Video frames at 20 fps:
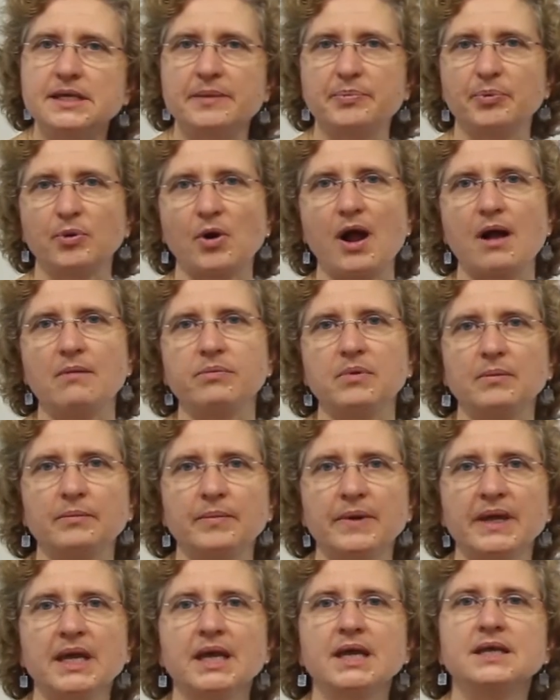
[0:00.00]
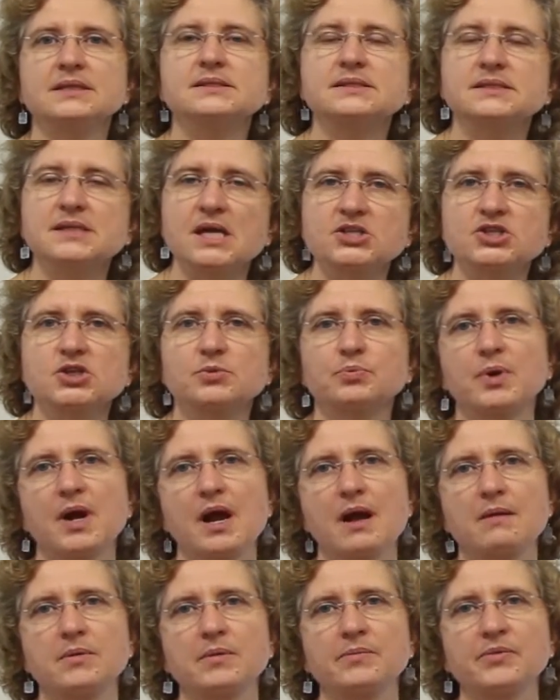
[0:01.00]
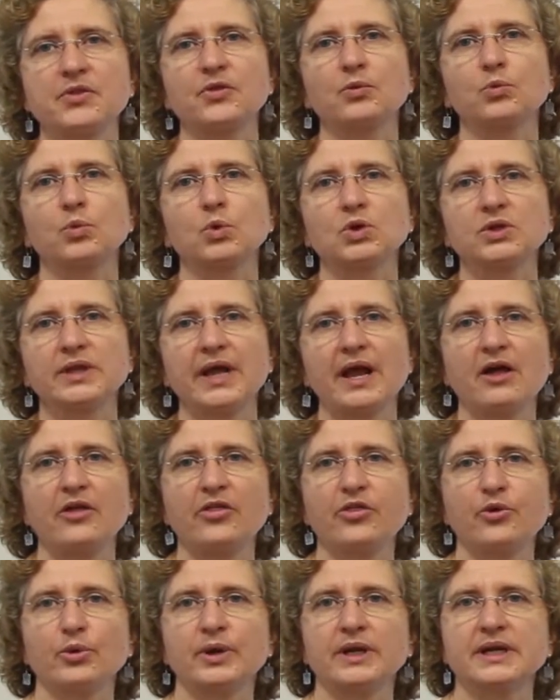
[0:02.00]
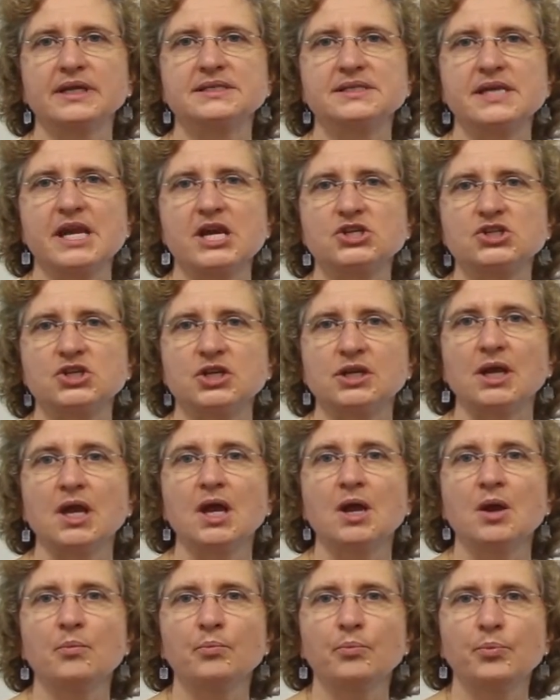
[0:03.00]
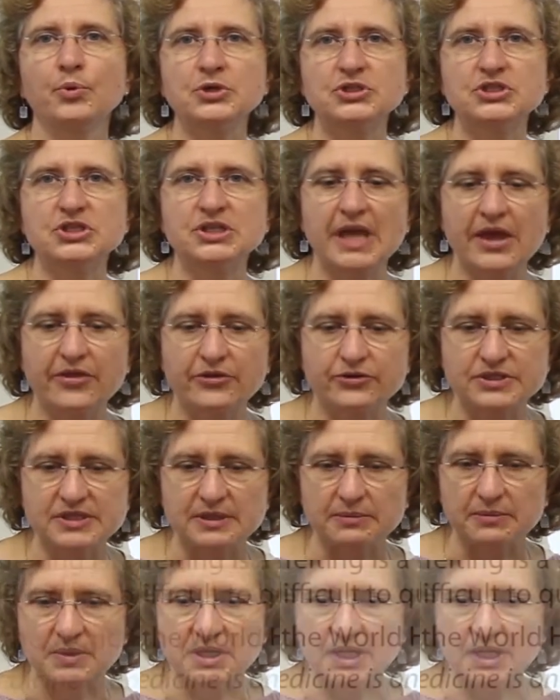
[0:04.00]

a problem. It's such a problem that the World Health Organization put together some